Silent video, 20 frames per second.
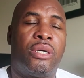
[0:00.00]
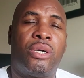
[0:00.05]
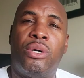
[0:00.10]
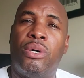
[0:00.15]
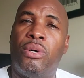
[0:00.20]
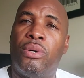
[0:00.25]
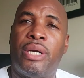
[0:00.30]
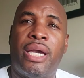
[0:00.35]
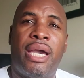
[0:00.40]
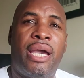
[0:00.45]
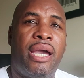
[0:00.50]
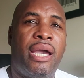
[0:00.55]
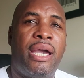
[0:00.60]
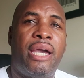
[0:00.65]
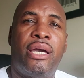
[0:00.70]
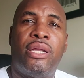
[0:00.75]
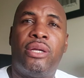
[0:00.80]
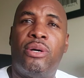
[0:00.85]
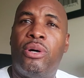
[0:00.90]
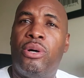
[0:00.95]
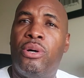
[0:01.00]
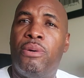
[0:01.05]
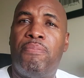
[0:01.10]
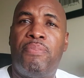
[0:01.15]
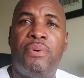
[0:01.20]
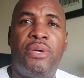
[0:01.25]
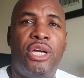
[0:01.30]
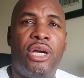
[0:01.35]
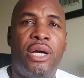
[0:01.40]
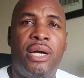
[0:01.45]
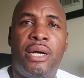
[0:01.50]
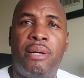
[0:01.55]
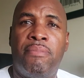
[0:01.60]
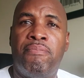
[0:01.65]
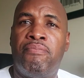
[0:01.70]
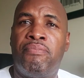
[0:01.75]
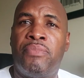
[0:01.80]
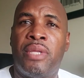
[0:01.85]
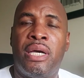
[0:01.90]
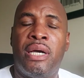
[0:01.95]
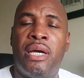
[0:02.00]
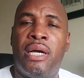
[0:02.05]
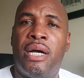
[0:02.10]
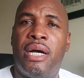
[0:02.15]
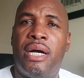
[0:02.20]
cocaine, opium,